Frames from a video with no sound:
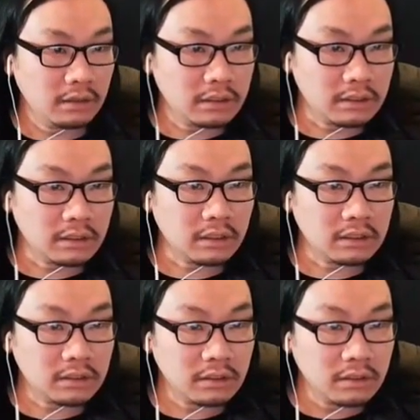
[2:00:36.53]
this is
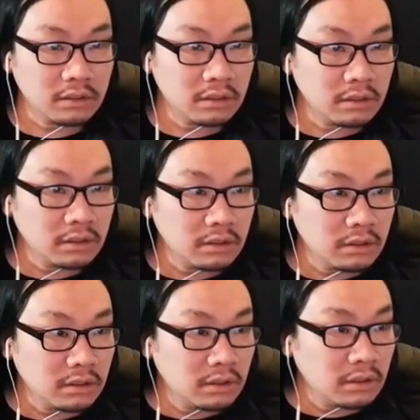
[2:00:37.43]
it.
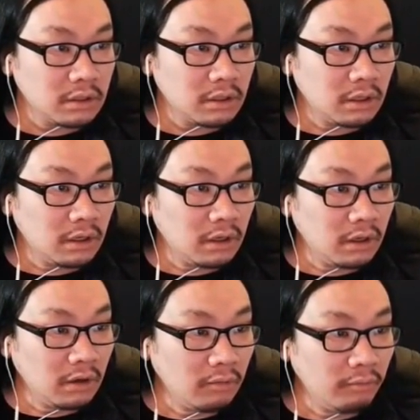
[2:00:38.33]

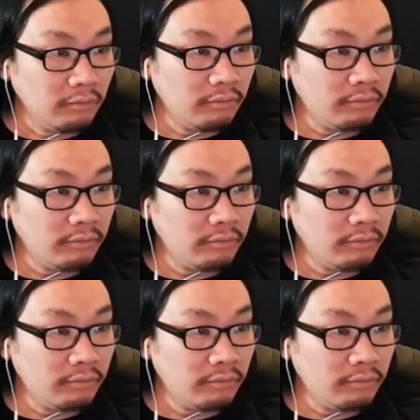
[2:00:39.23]
Um...